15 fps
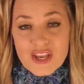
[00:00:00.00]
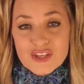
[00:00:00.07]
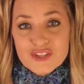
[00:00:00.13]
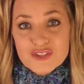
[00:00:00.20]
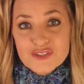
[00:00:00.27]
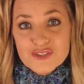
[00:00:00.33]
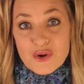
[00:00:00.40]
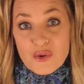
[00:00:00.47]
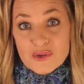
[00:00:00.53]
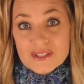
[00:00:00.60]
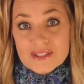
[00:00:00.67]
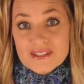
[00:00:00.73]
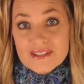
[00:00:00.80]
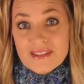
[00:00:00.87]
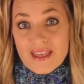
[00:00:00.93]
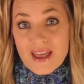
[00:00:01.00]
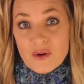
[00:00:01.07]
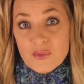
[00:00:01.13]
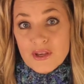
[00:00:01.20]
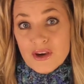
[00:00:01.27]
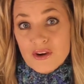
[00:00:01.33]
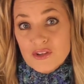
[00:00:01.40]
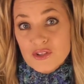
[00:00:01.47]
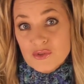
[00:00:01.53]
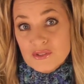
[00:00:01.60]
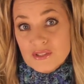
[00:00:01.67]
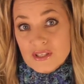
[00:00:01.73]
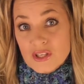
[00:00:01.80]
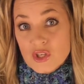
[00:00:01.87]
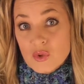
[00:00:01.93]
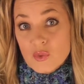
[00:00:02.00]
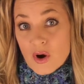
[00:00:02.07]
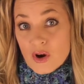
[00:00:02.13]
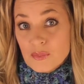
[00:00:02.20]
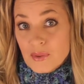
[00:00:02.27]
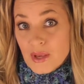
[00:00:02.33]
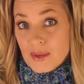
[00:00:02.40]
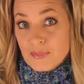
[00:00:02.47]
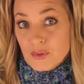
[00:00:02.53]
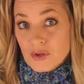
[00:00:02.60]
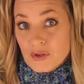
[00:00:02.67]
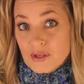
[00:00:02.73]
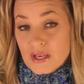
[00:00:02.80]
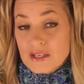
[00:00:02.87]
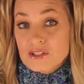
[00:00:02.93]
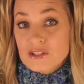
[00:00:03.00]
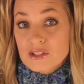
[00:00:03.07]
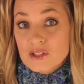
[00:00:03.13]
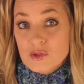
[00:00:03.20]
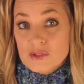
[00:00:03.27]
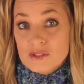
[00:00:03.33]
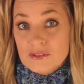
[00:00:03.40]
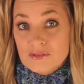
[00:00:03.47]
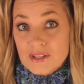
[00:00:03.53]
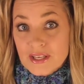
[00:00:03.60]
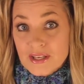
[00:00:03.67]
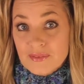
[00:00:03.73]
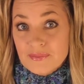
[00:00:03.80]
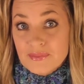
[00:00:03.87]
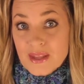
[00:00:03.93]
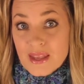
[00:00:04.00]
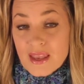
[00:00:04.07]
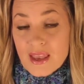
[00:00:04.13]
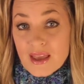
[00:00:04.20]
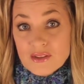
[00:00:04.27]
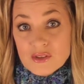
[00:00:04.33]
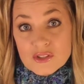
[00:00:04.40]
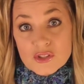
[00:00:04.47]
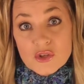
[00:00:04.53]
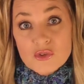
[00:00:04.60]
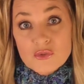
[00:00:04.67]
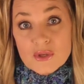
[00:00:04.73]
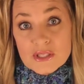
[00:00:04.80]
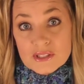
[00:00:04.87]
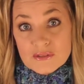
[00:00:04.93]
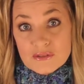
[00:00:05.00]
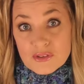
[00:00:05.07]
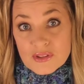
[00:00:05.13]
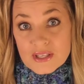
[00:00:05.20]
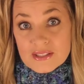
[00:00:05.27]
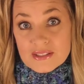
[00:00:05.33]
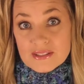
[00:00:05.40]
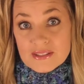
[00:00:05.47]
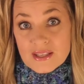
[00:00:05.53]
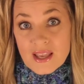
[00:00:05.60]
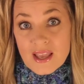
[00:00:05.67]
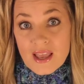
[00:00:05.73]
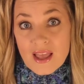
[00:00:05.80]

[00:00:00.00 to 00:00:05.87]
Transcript: You'll notice that we are using Uart paper exclusively, and there's a good reason for this.